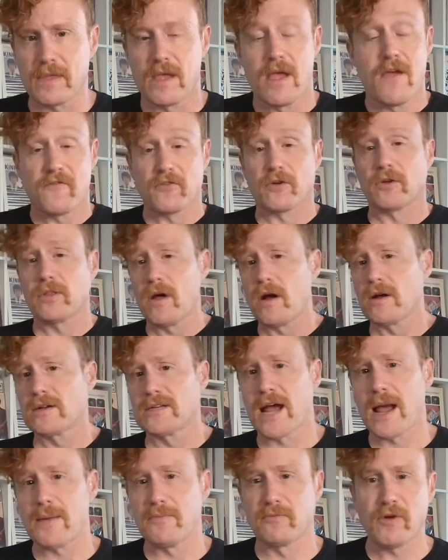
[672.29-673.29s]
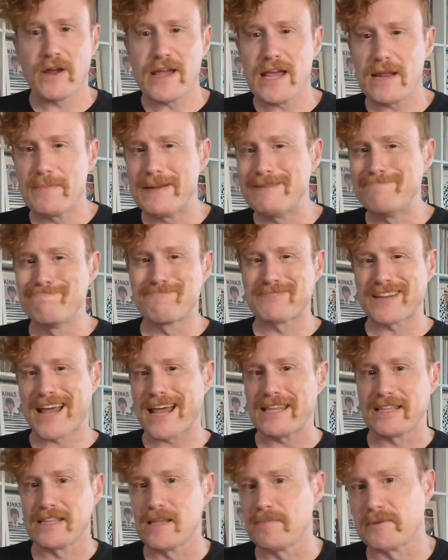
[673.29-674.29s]
For a long time, Ray had been
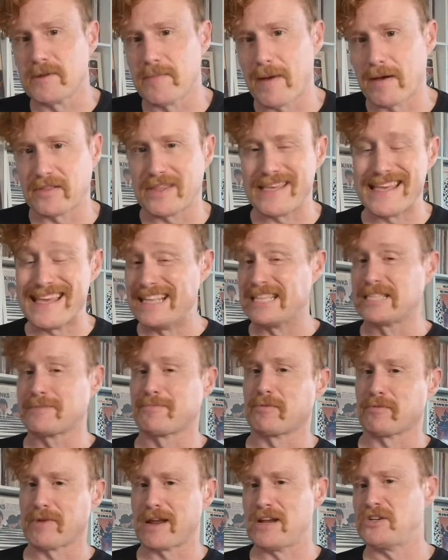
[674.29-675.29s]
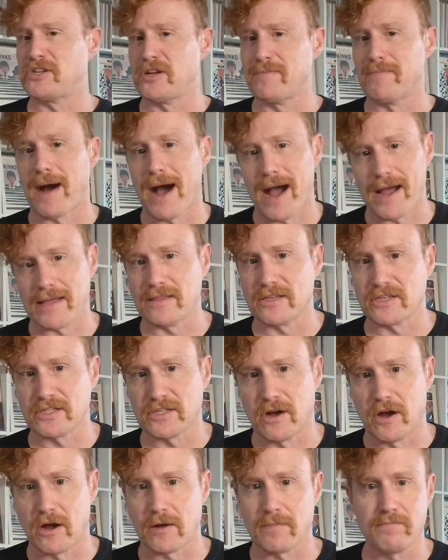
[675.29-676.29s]
tight-lipped about the inspiration behind the
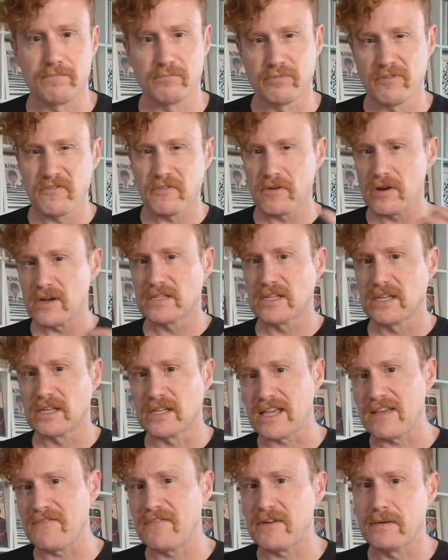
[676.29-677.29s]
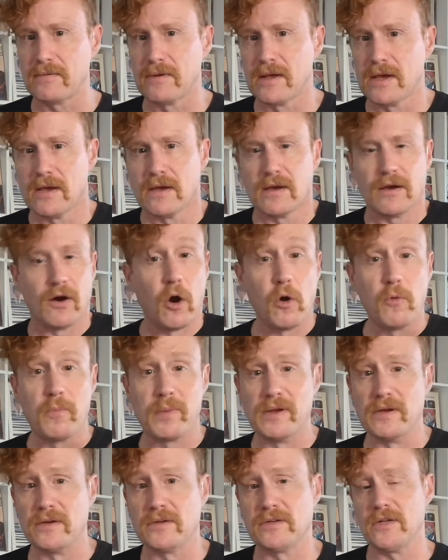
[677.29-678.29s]
song, preferring to leave it
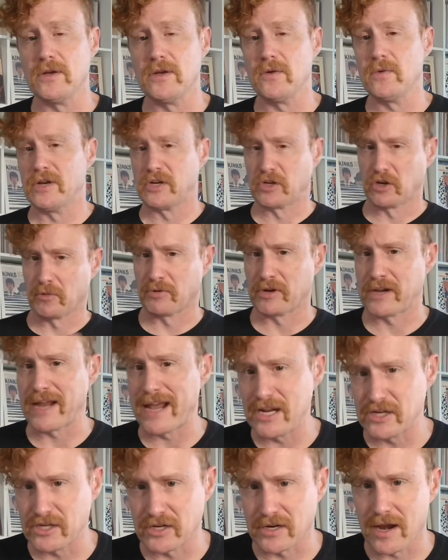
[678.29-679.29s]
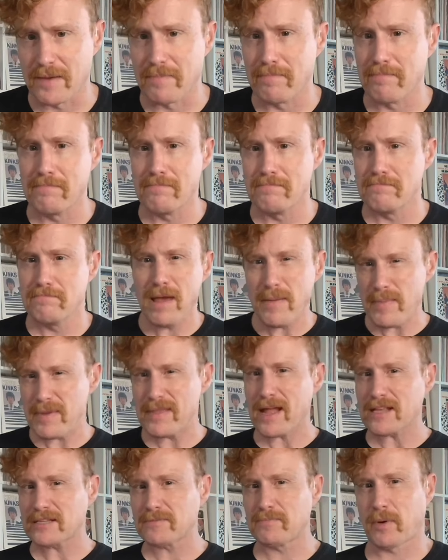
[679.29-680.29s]
open to interpretation, and maybe
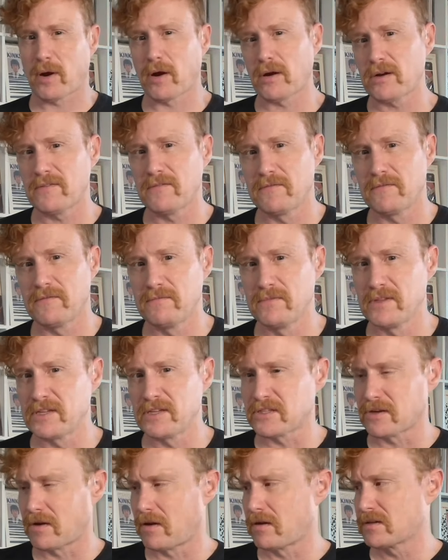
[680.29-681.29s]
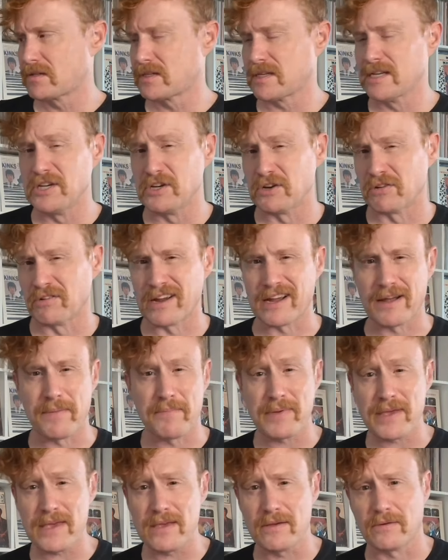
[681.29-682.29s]
that's part of the song's enduring
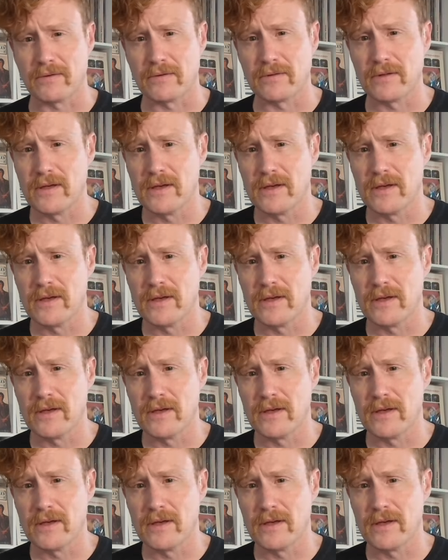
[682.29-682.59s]
appeal.